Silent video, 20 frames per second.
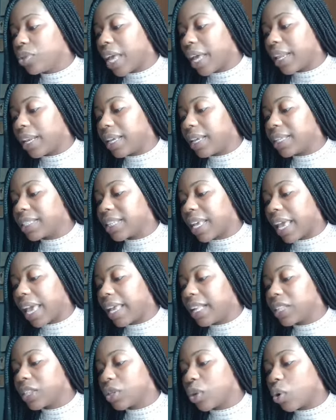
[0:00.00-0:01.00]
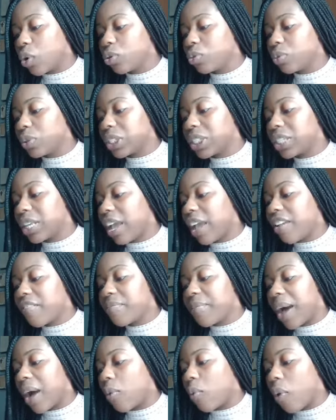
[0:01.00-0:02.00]
that is, eight souls were saved
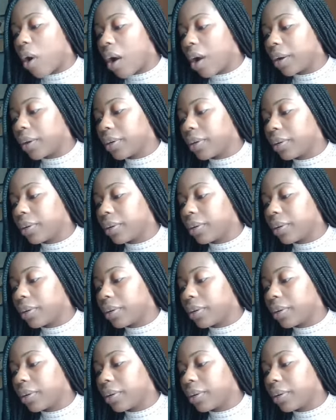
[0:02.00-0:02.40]
by water.